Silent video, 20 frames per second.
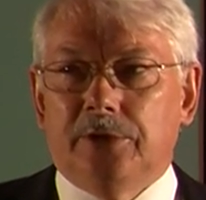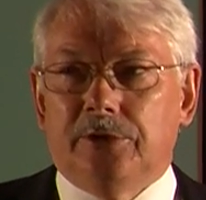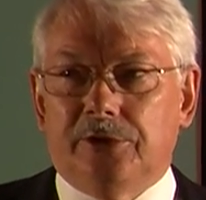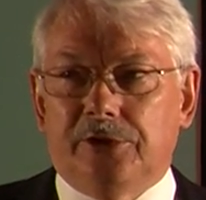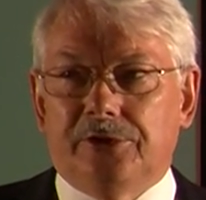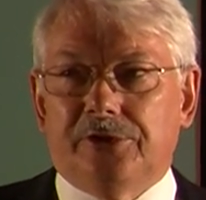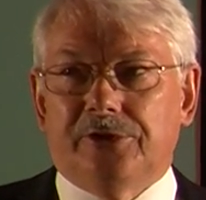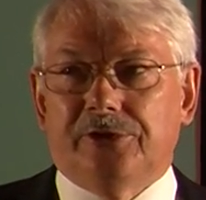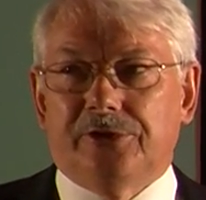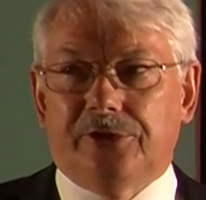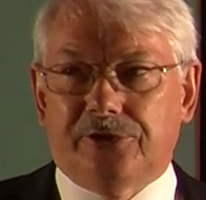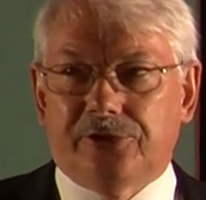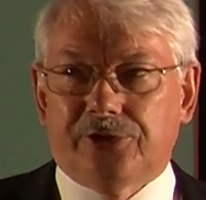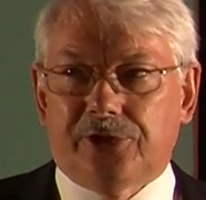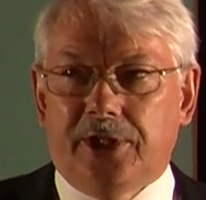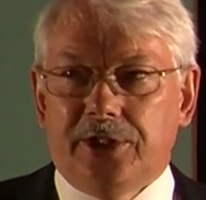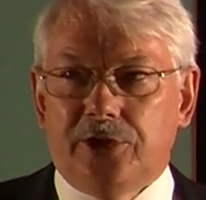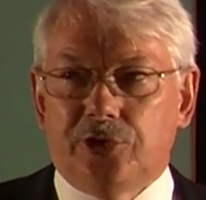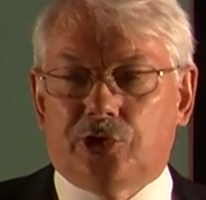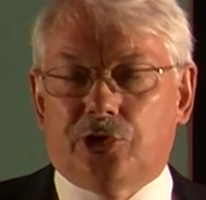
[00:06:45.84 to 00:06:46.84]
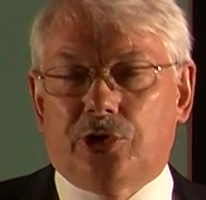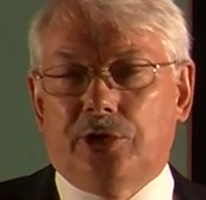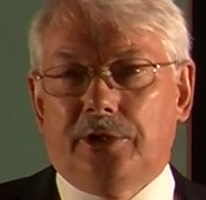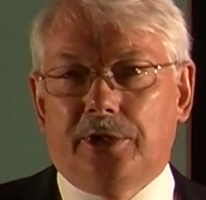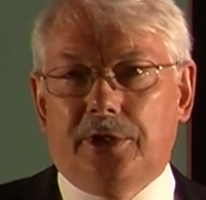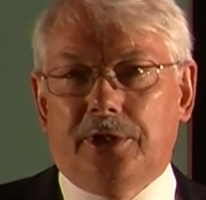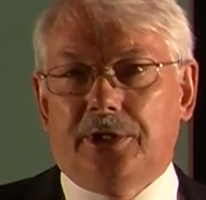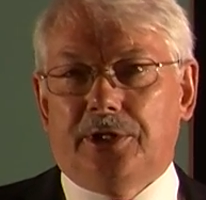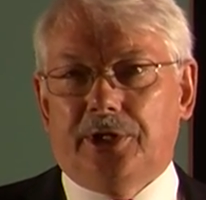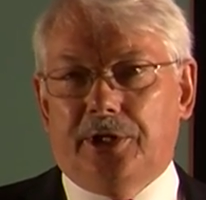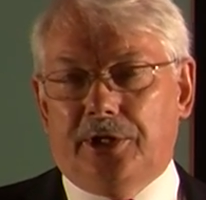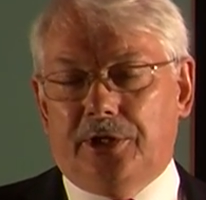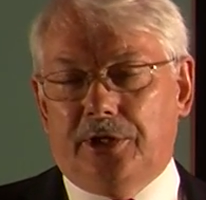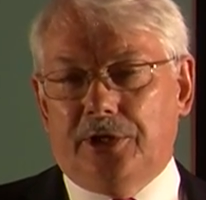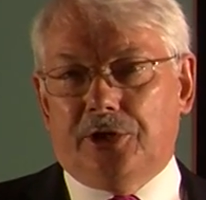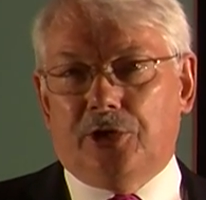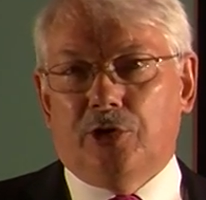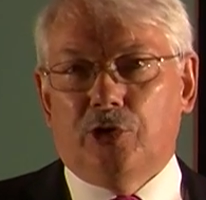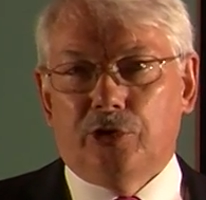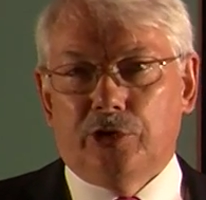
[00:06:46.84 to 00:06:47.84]
This is essentially an
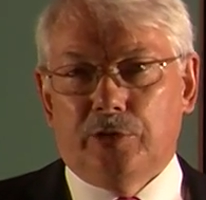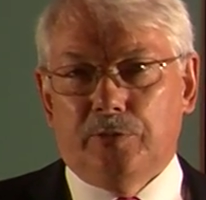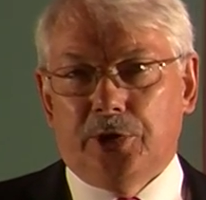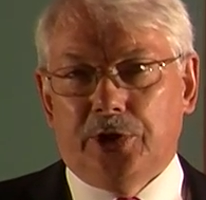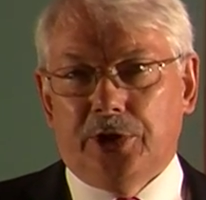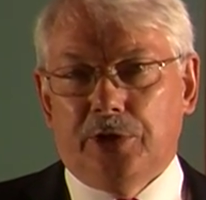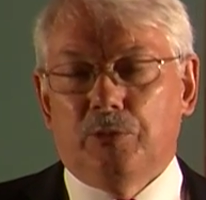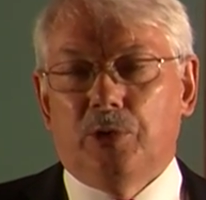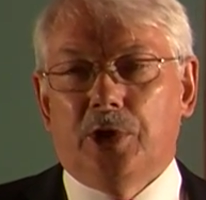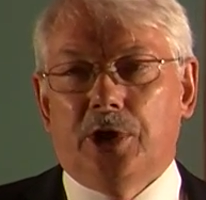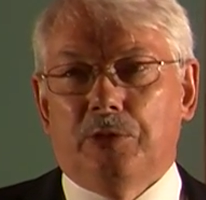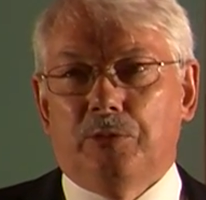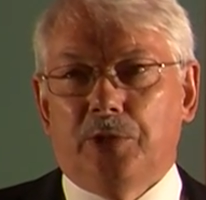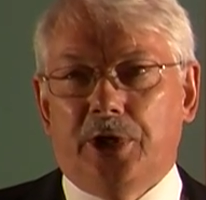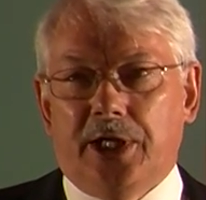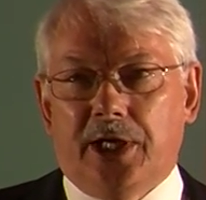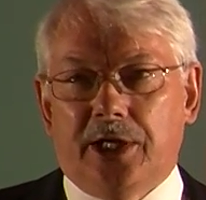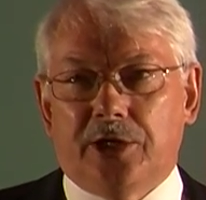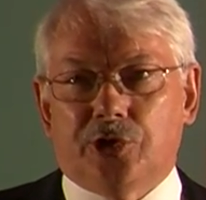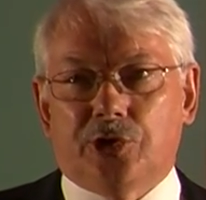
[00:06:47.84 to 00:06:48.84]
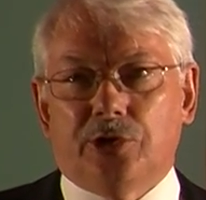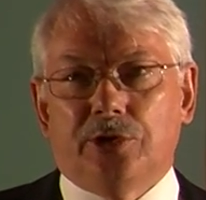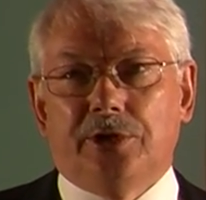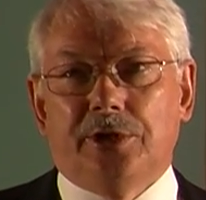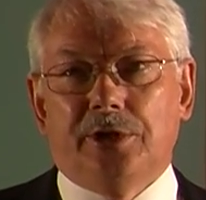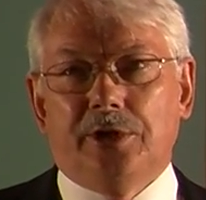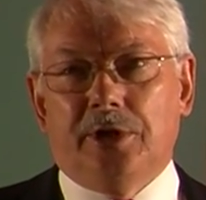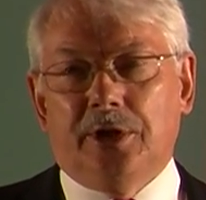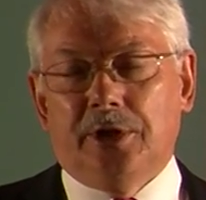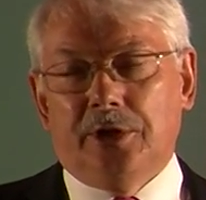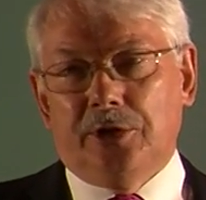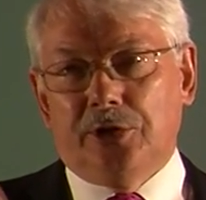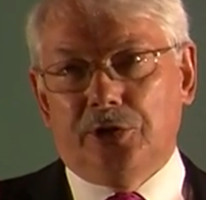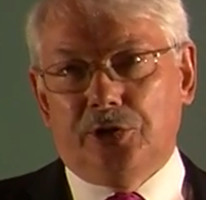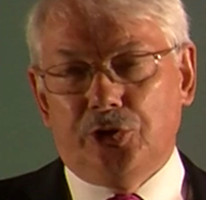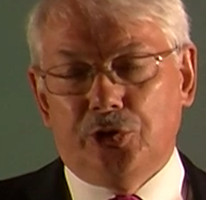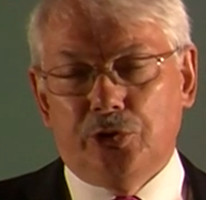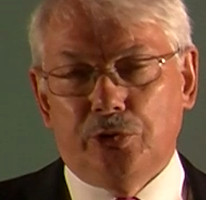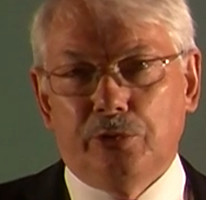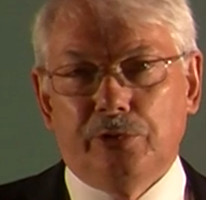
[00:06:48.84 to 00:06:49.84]
economy where we actually
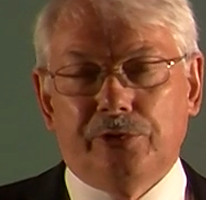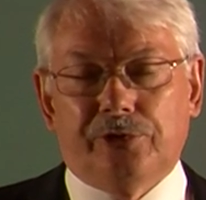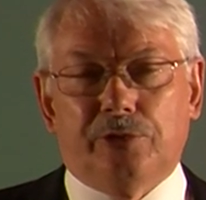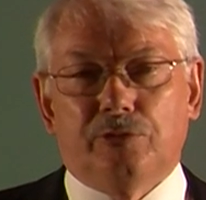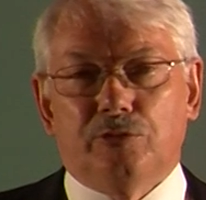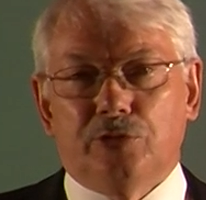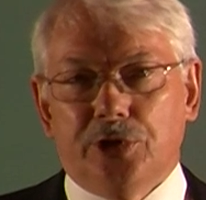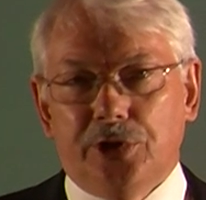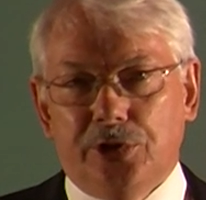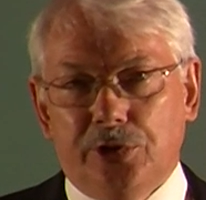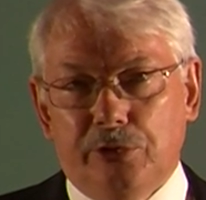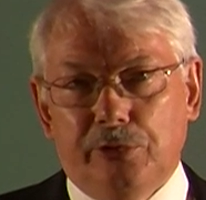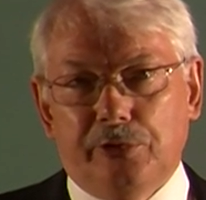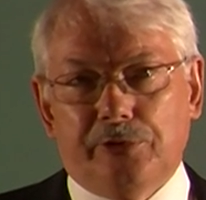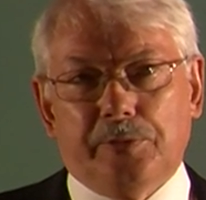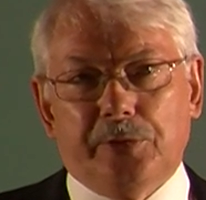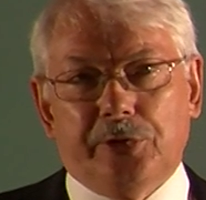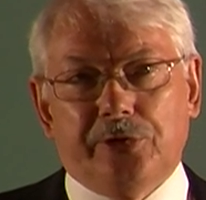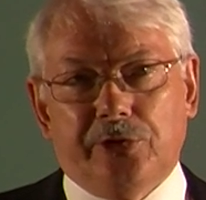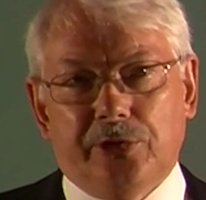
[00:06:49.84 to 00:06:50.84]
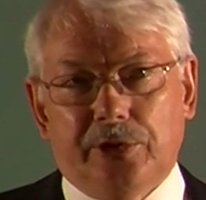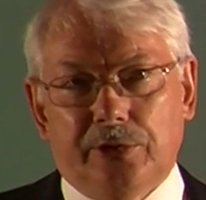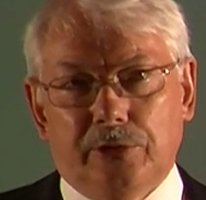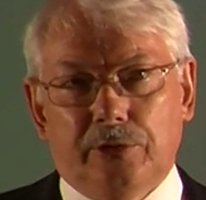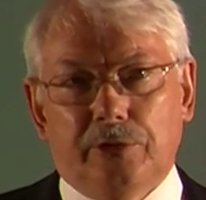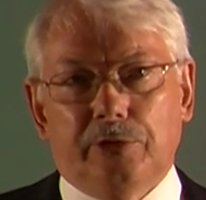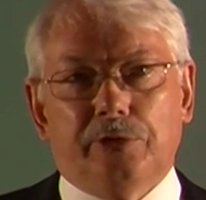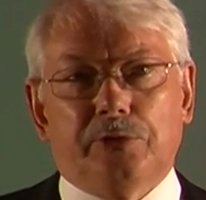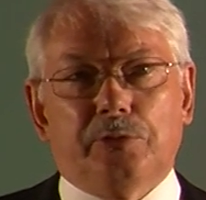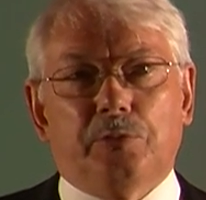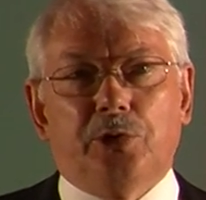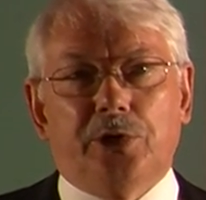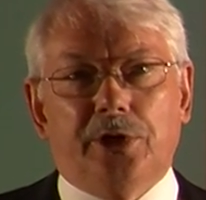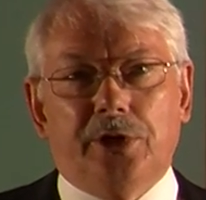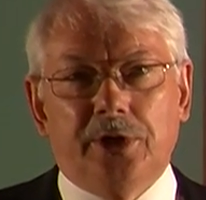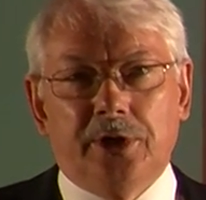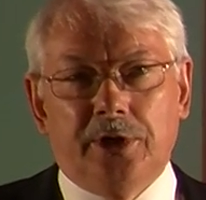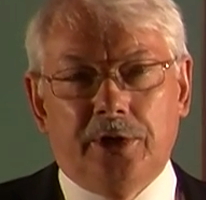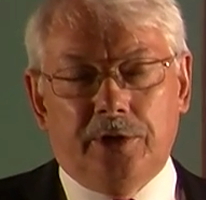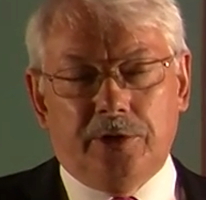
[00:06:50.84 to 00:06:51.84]
use and reuse materials.
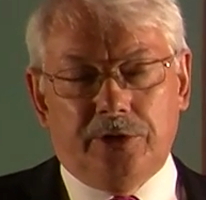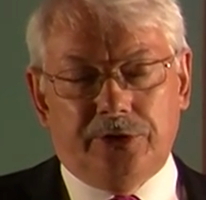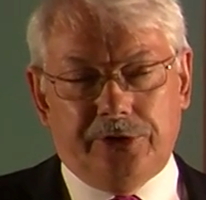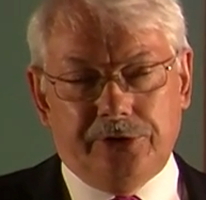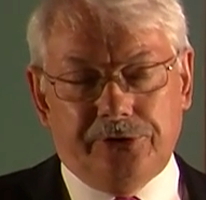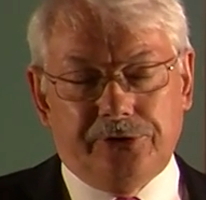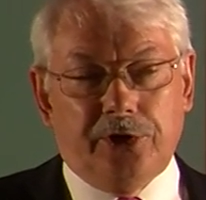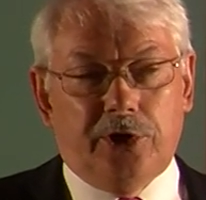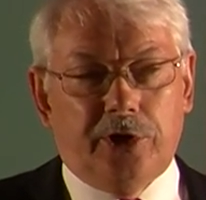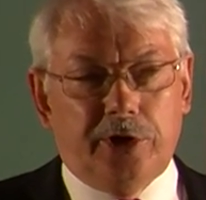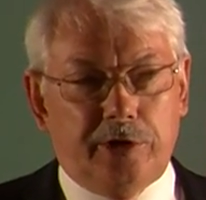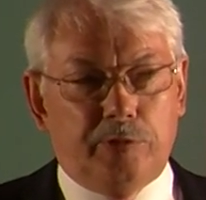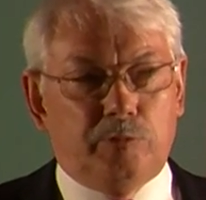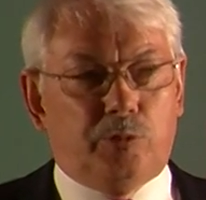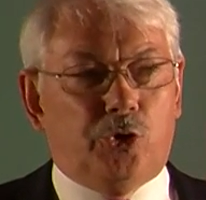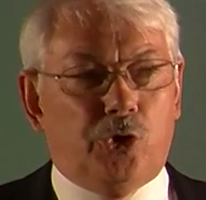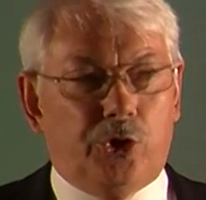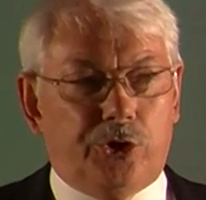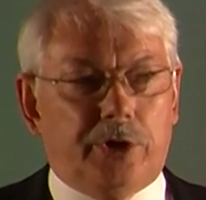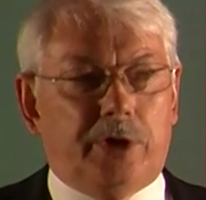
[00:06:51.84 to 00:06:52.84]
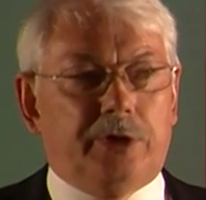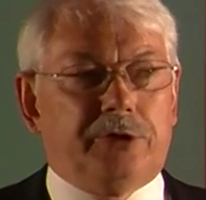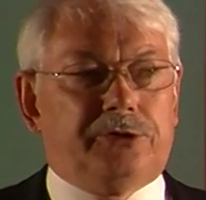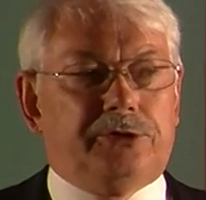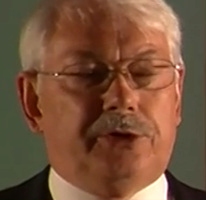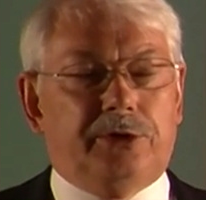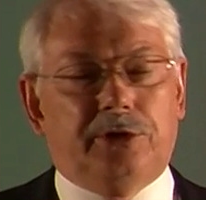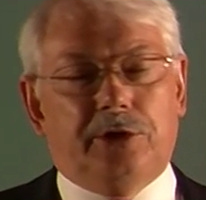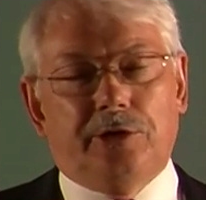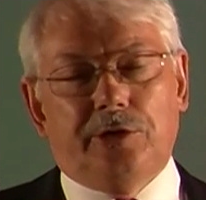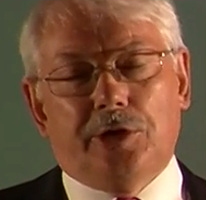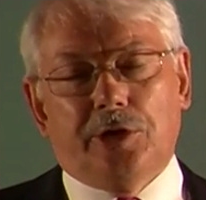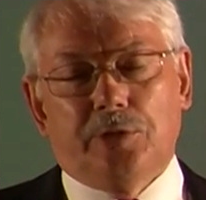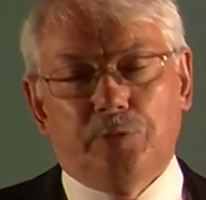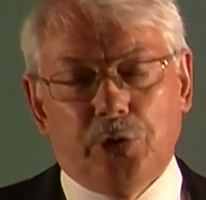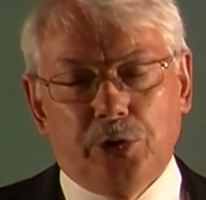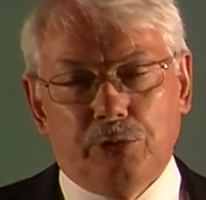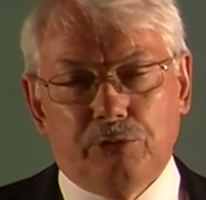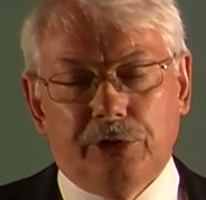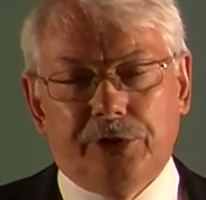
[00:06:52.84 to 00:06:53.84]
We design products so they can
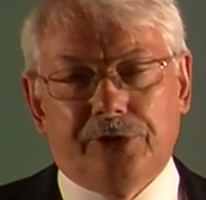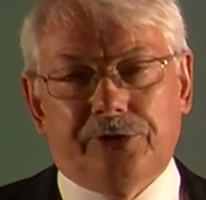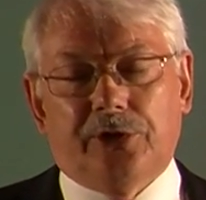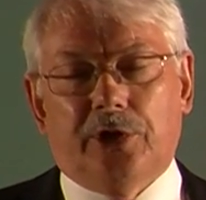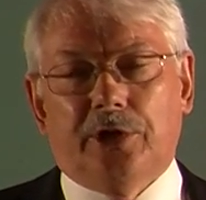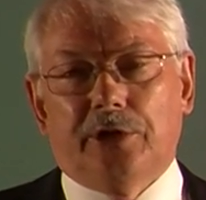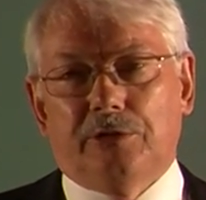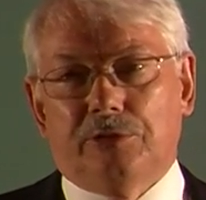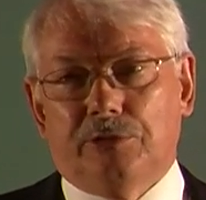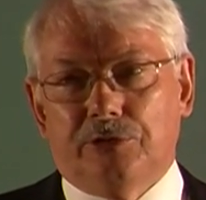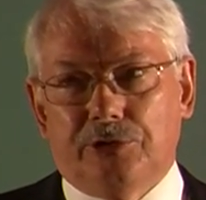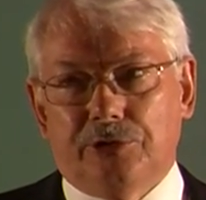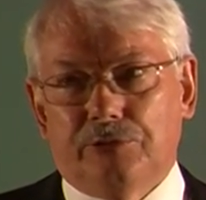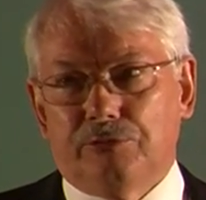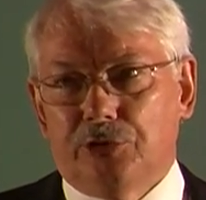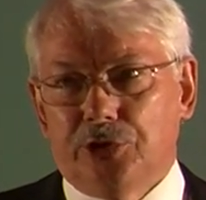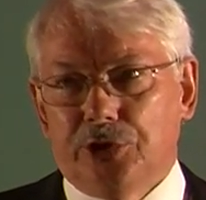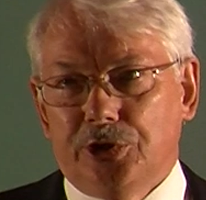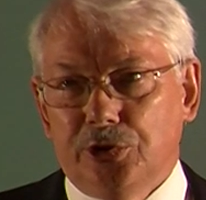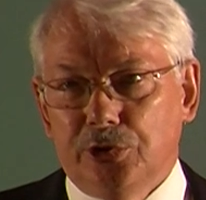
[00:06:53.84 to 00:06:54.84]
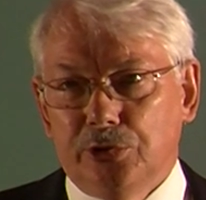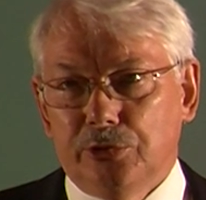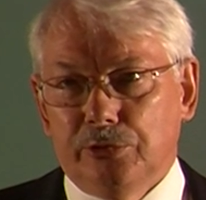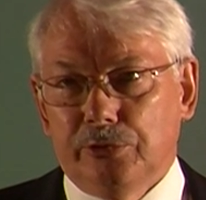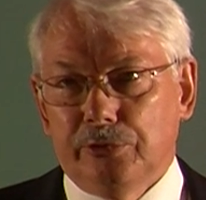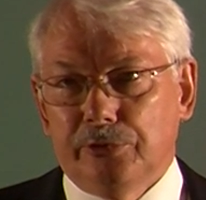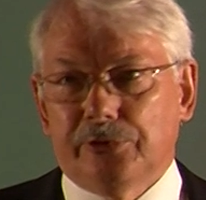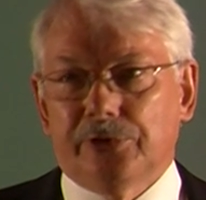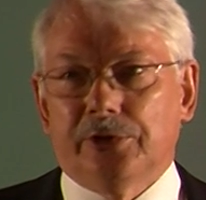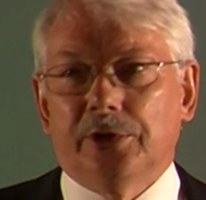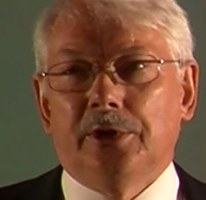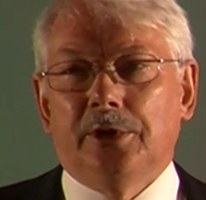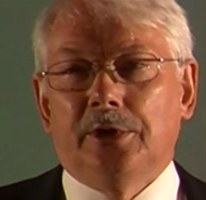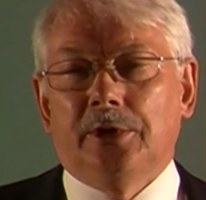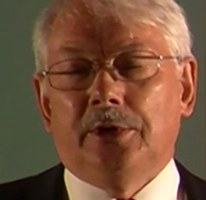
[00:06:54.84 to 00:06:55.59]
be recycled and reused.